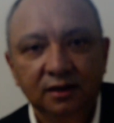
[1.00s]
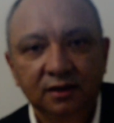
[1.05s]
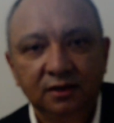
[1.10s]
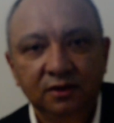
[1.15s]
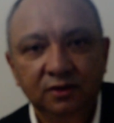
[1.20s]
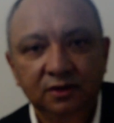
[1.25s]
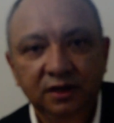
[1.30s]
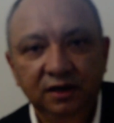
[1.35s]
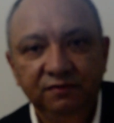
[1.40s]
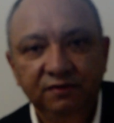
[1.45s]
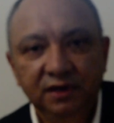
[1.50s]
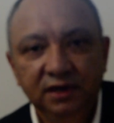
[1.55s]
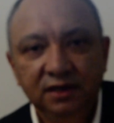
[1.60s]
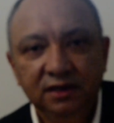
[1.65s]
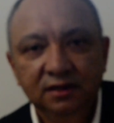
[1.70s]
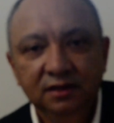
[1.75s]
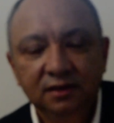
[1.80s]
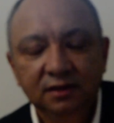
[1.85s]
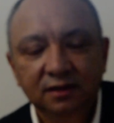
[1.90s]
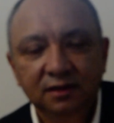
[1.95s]
Good
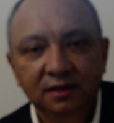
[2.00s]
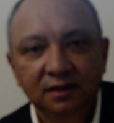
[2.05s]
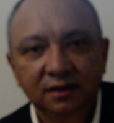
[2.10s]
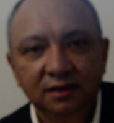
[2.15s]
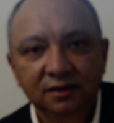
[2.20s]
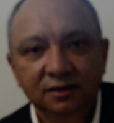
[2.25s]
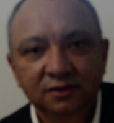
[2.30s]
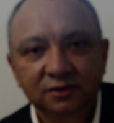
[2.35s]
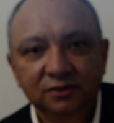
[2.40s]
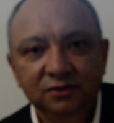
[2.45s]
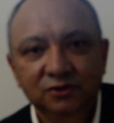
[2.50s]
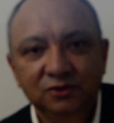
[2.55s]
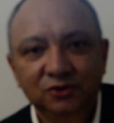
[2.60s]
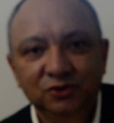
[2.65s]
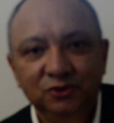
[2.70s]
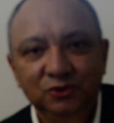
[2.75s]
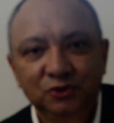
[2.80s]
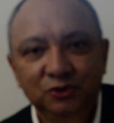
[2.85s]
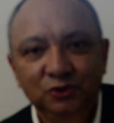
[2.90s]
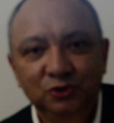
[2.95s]
evening.
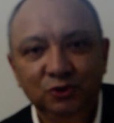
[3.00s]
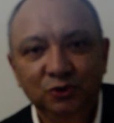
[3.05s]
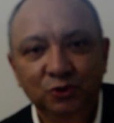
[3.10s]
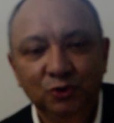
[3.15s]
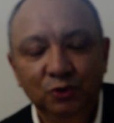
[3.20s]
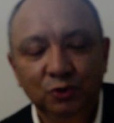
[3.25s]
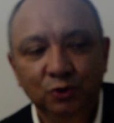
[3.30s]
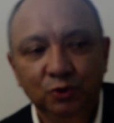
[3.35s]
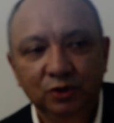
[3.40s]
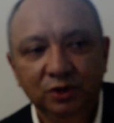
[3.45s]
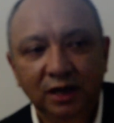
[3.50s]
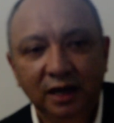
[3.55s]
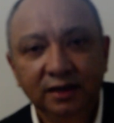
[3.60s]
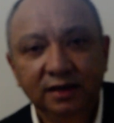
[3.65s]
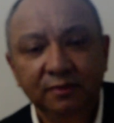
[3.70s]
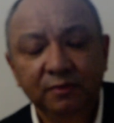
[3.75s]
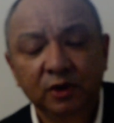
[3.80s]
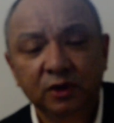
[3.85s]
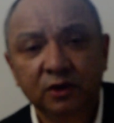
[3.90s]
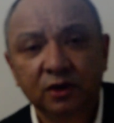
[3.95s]
Tonight
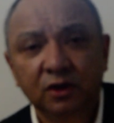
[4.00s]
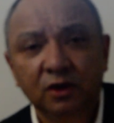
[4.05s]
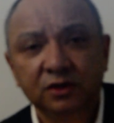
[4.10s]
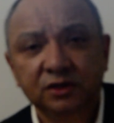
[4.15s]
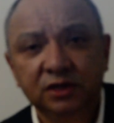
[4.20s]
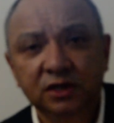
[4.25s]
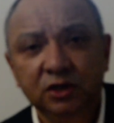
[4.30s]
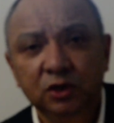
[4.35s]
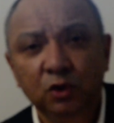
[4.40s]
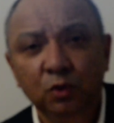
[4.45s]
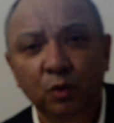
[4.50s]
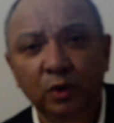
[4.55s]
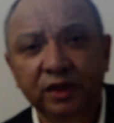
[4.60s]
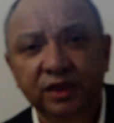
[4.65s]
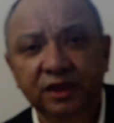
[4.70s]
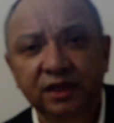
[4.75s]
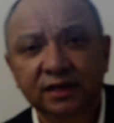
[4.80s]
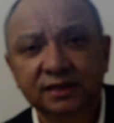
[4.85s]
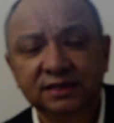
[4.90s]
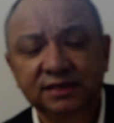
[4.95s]
I'm going to continue
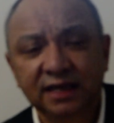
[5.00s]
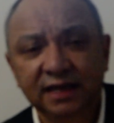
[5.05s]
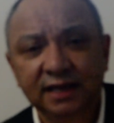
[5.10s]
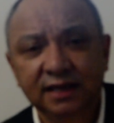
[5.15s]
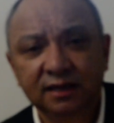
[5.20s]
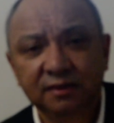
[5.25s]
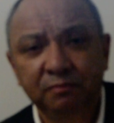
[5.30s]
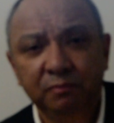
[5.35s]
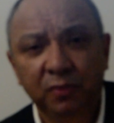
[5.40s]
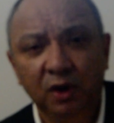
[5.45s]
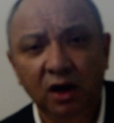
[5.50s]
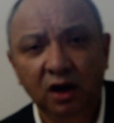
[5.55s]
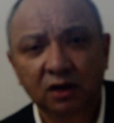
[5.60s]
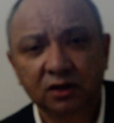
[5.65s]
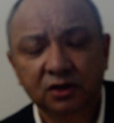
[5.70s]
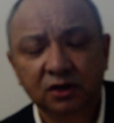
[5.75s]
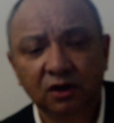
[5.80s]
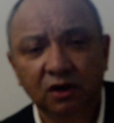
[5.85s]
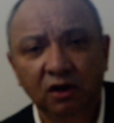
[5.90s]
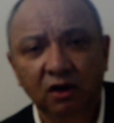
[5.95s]
with the second part